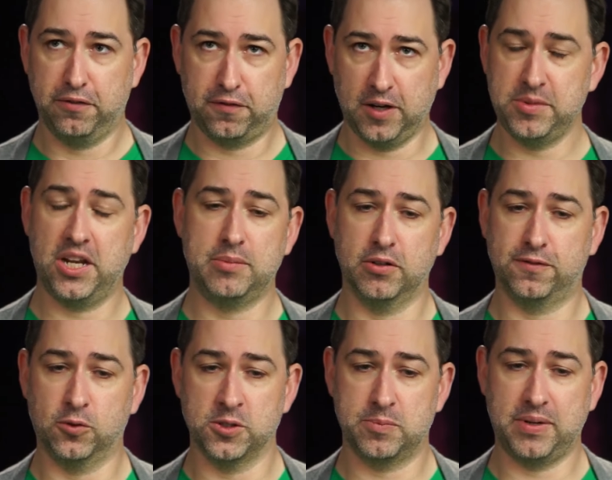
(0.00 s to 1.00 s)
from the number
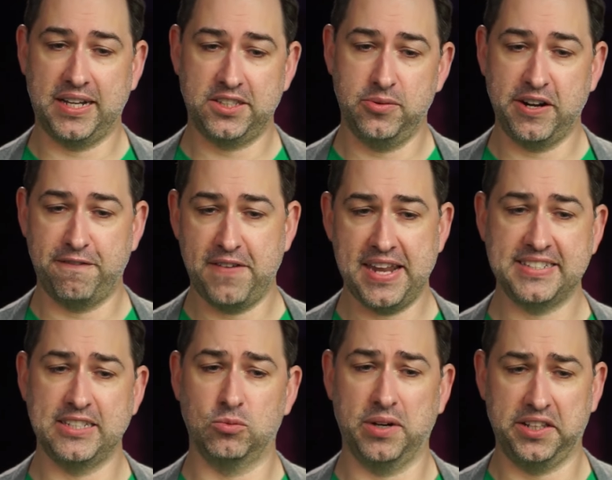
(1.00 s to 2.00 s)
4 spot to any
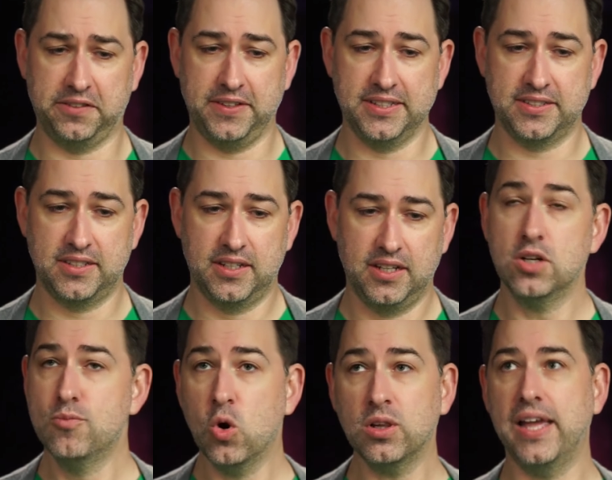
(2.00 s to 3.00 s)
fantasy relevance. They're
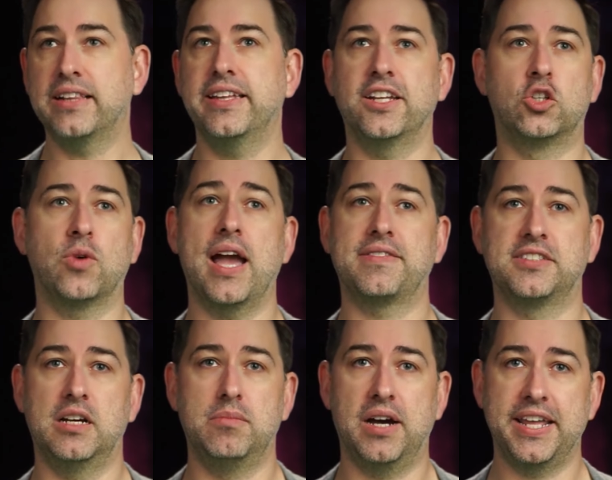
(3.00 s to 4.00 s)
more likely to draft
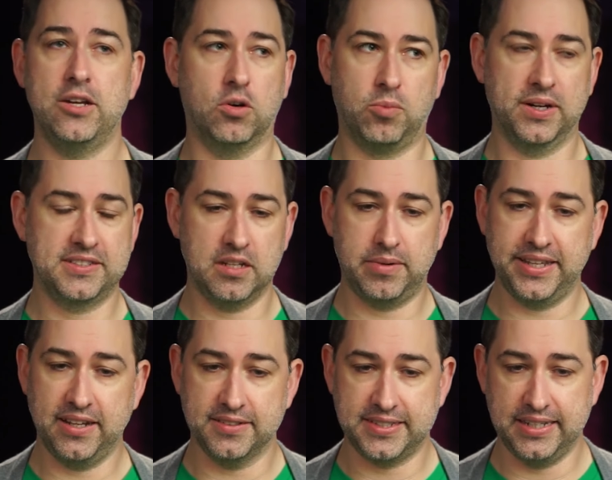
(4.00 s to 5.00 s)
somebody or bring somebody
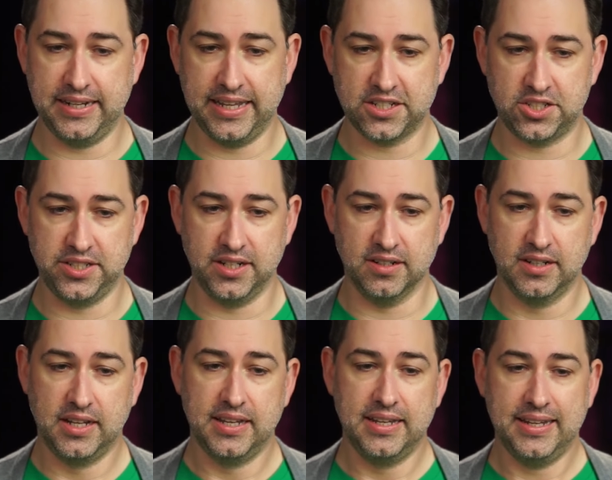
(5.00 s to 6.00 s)
else in next year.
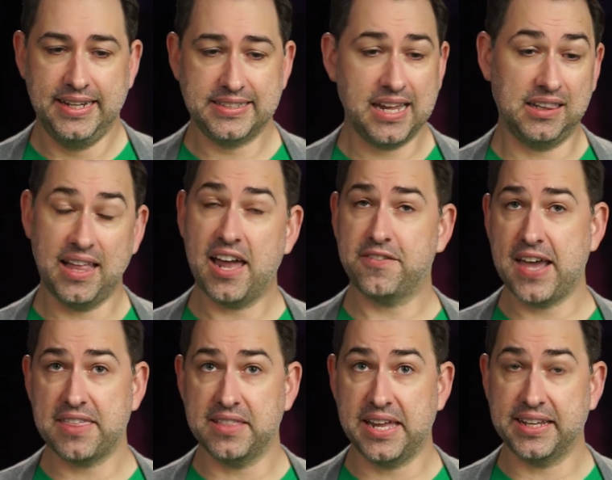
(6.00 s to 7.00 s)
He's got a lot of
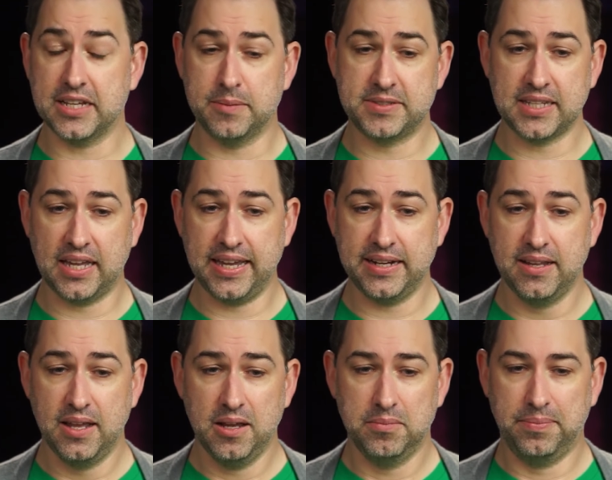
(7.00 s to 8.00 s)
athletic upside,
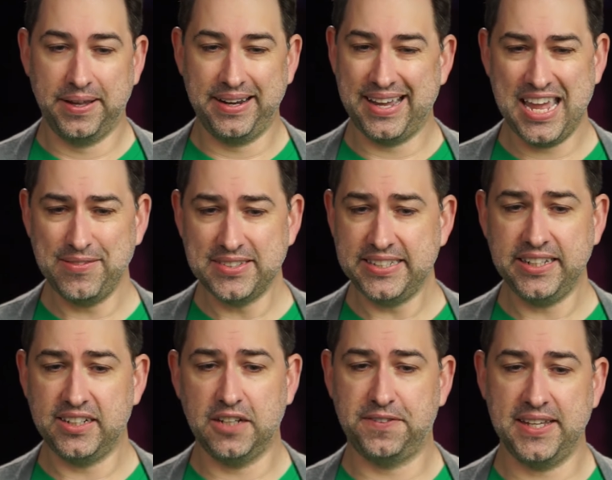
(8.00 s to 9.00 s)
but I haven't seen
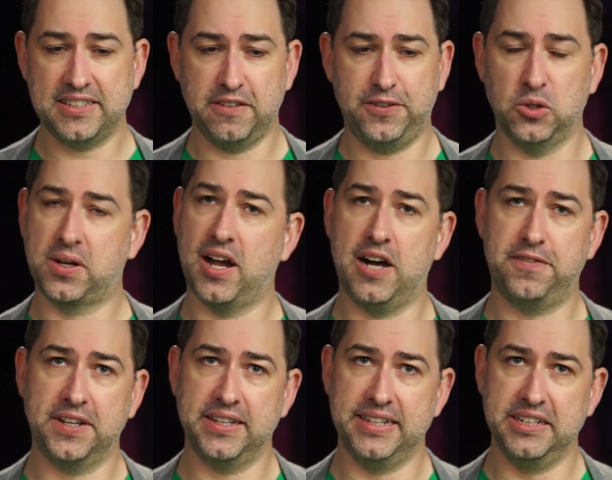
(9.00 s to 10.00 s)
enough yet to feel
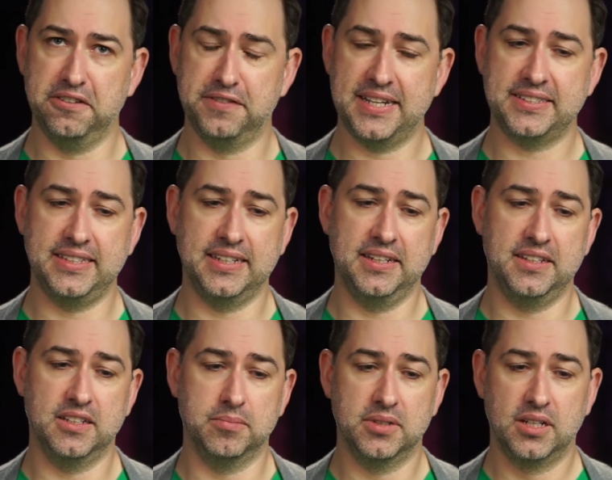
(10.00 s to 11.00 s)
confident in investing in
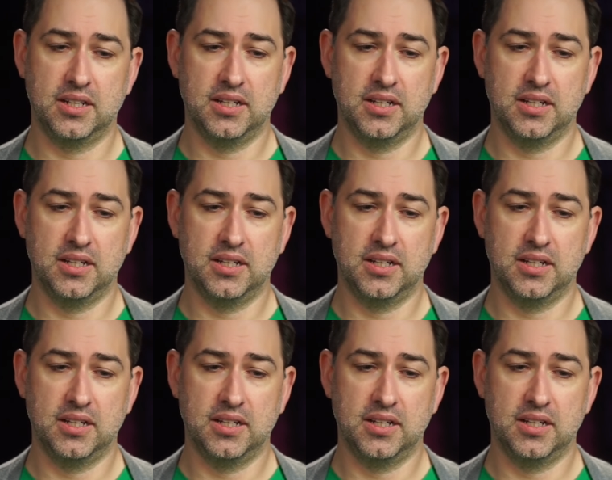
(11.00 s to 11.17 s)
him.